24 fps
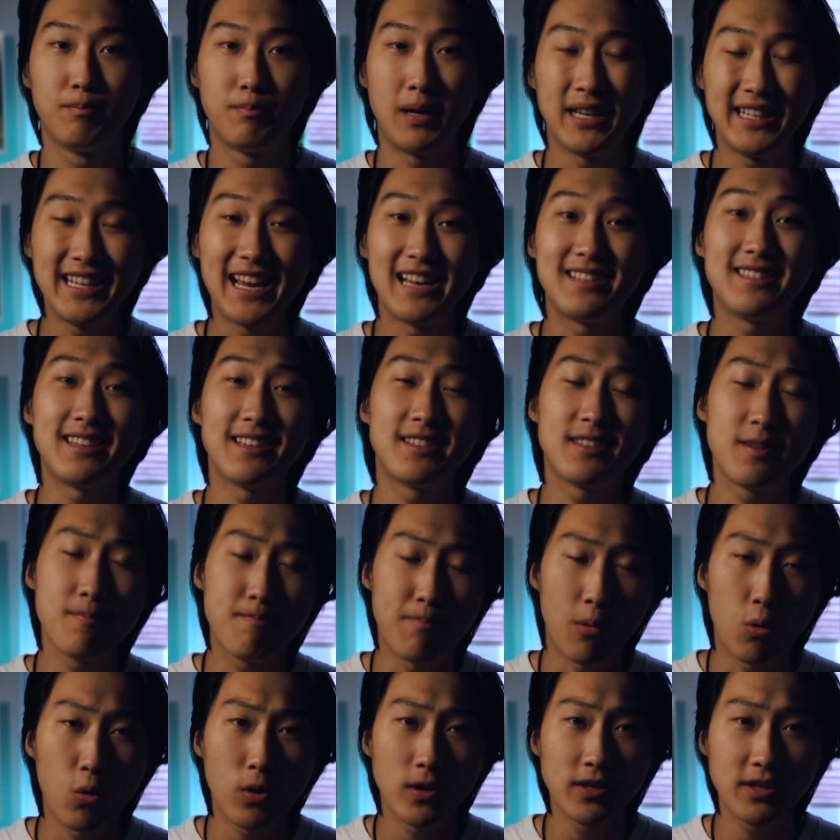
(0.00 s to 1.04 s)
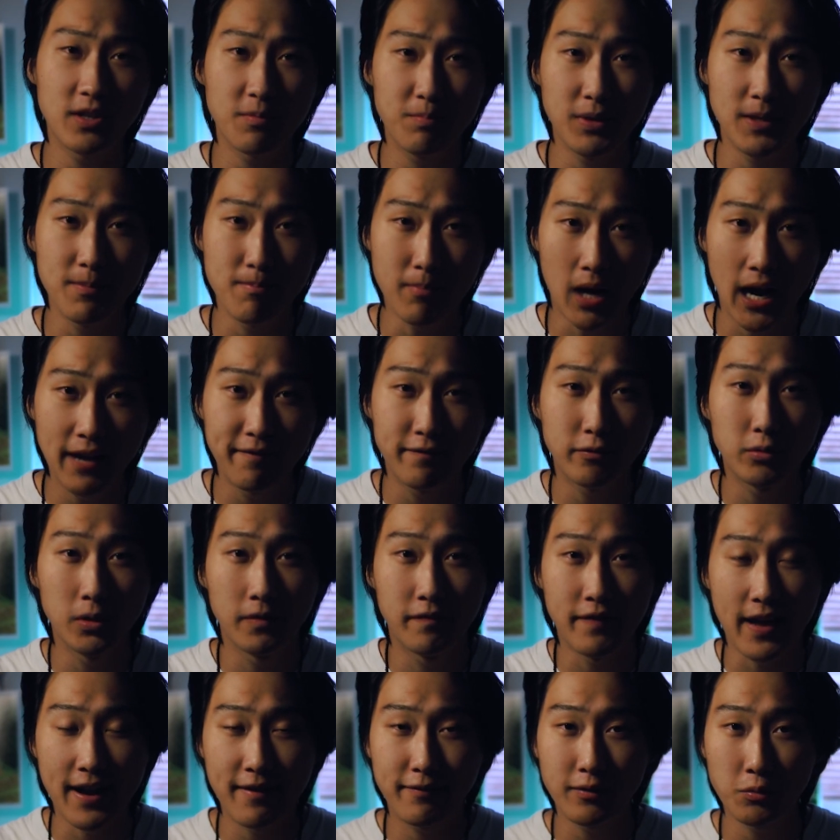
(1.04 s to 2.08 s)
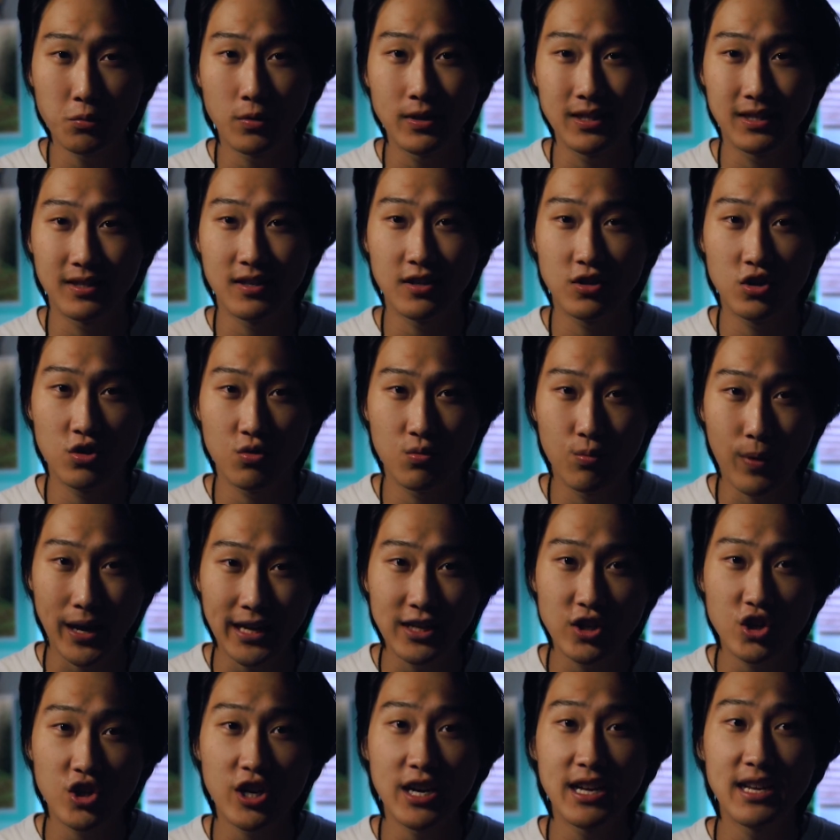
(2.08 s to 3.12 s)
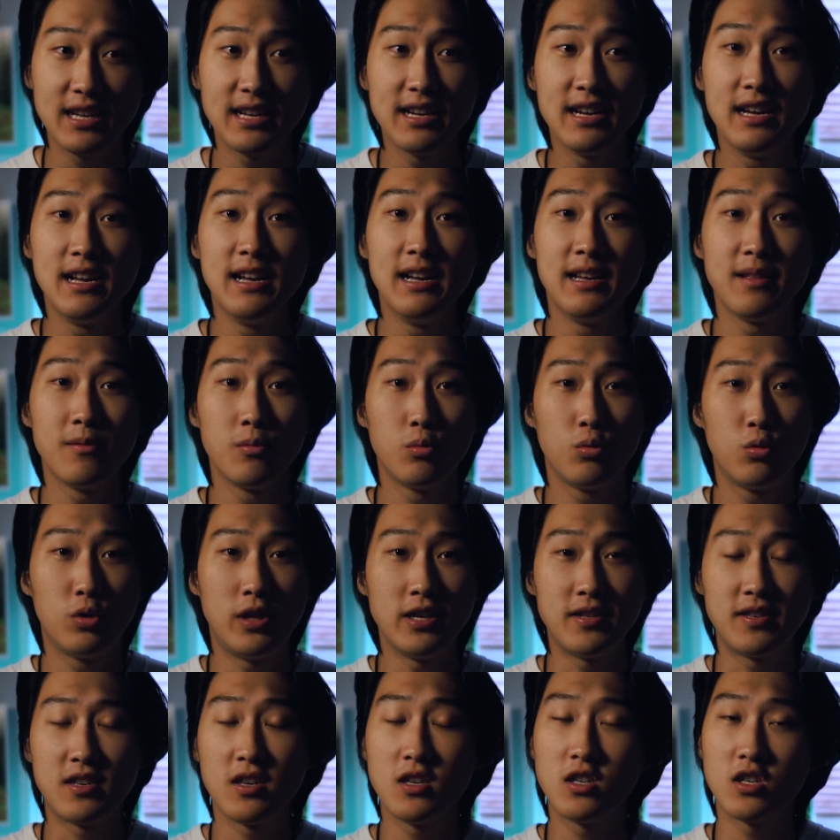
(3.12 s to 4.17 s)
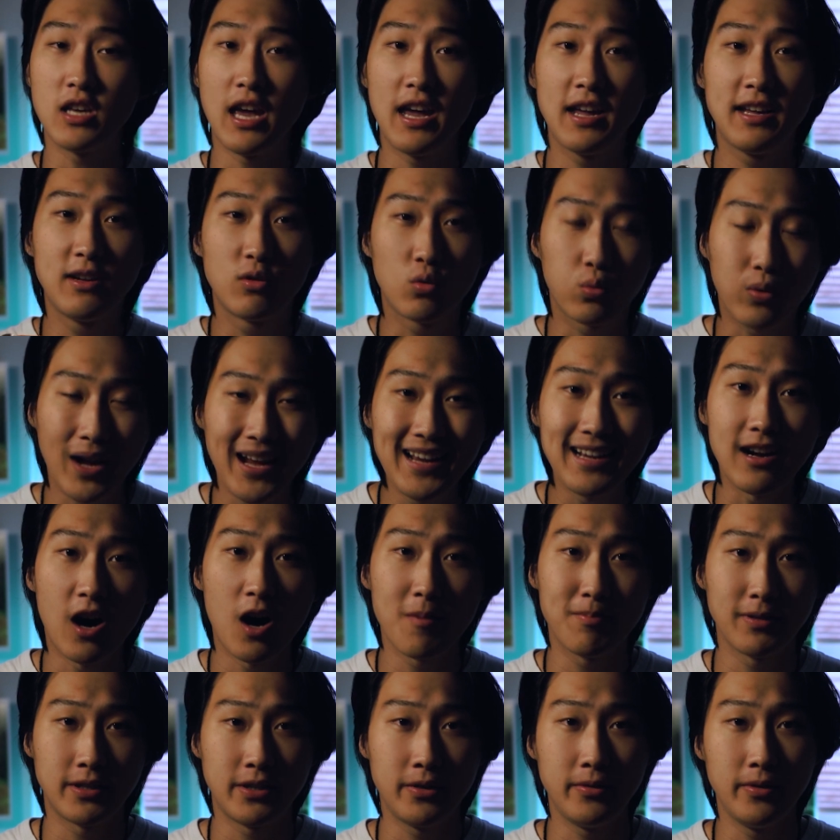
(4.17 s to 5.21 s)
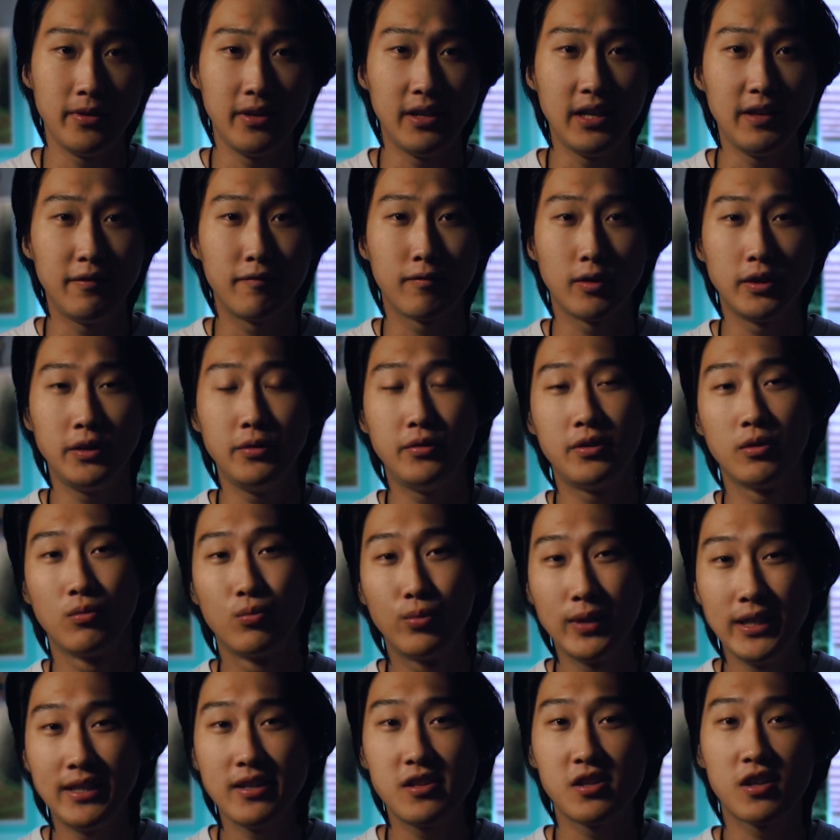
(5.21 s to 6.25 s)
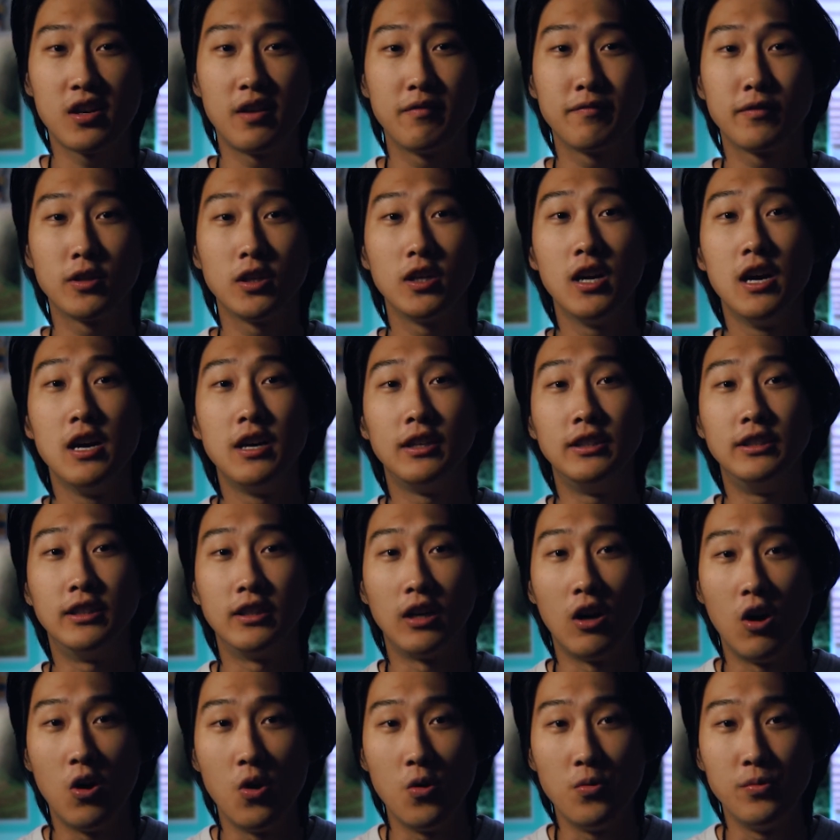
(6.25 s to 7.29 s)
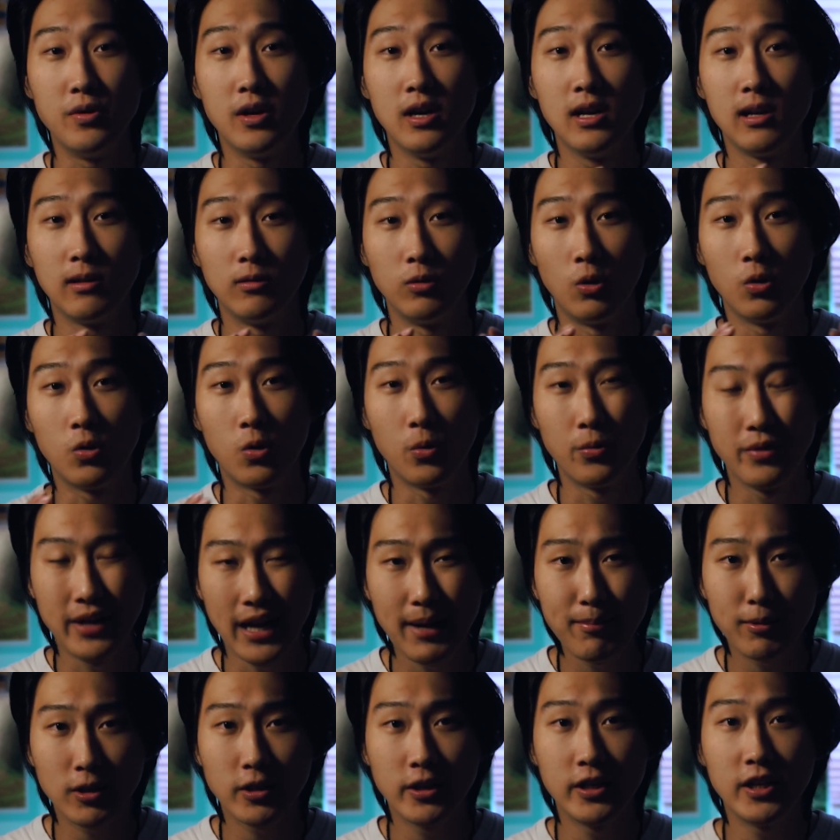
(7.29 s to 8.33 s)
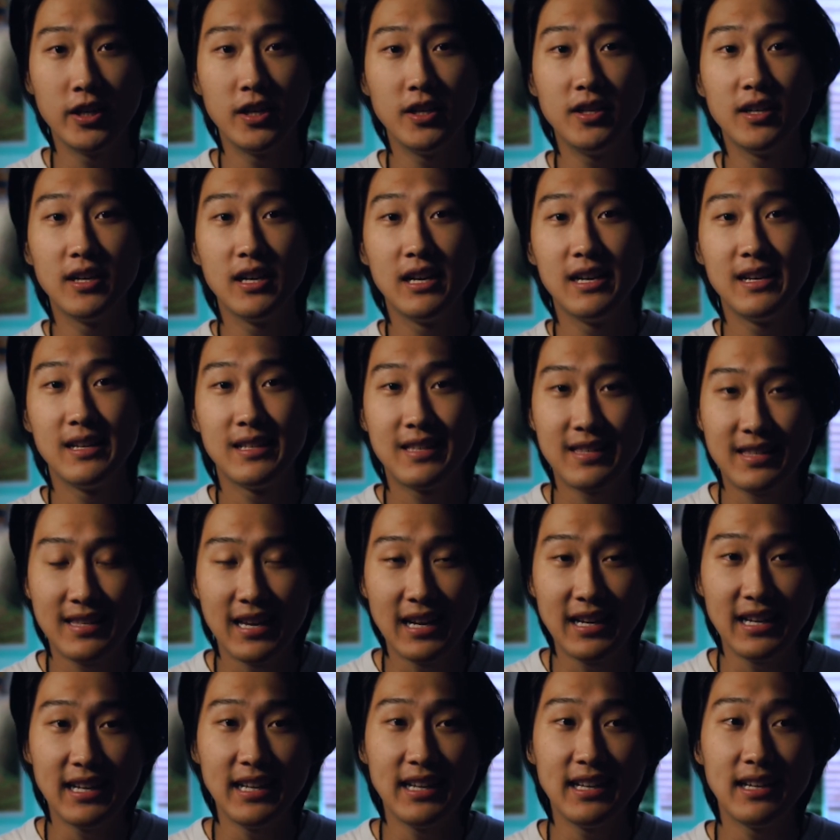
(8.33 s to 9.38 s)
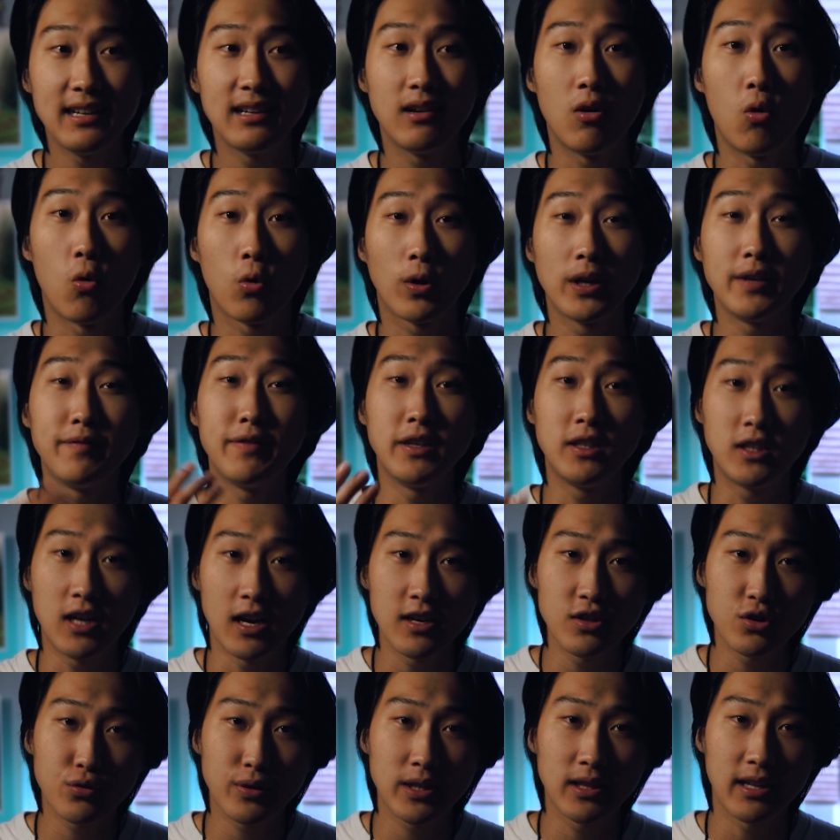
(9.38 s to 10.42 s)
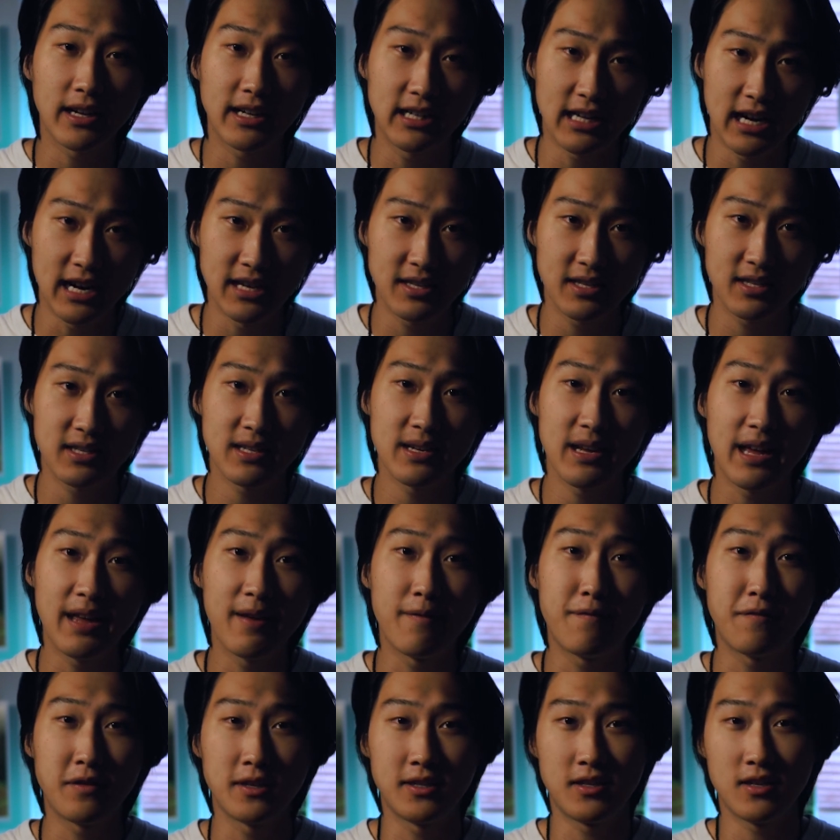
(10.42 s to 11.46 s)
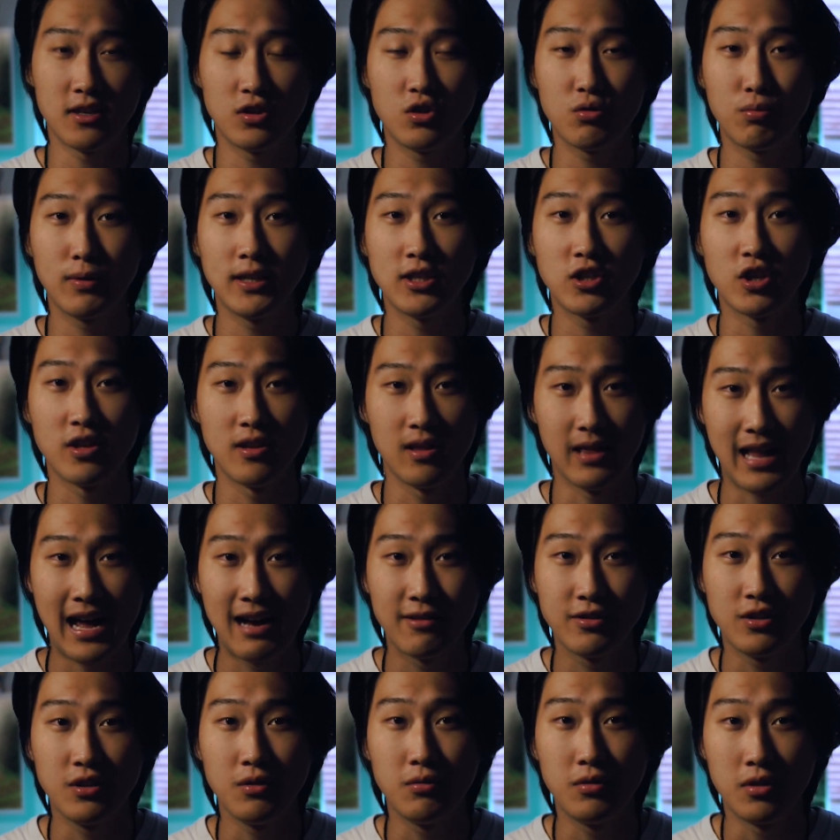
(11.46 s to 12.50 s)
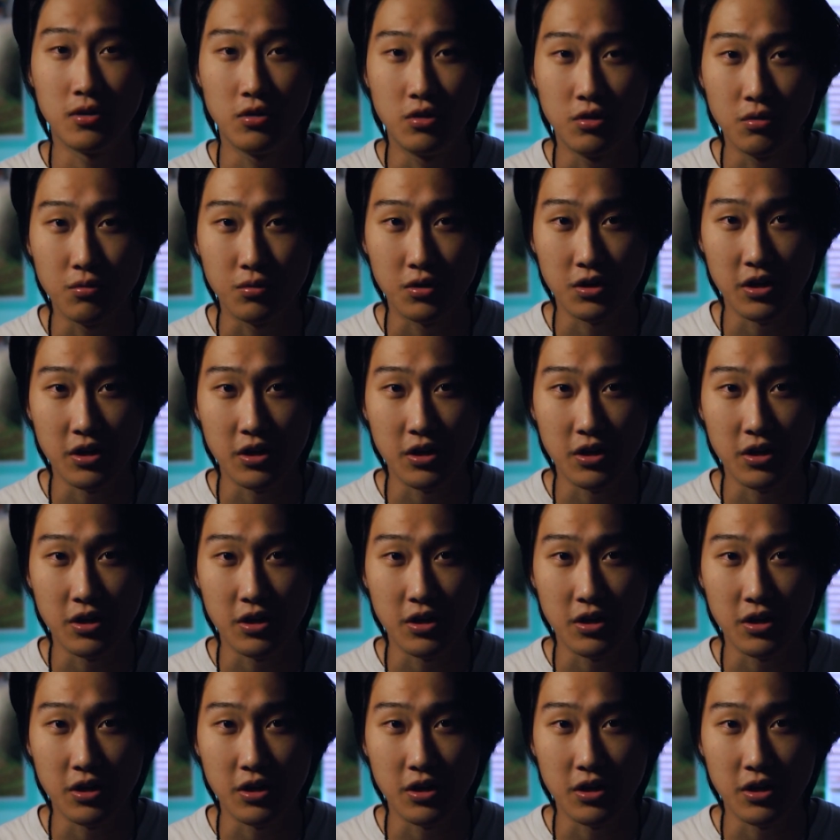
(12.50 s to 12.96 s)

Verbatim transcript: But yes, it's important to be mindful of everyone's situation. This is a great opportunity for you to rediscover your own local neighborhood, city, or even country like us if the situation allows you to do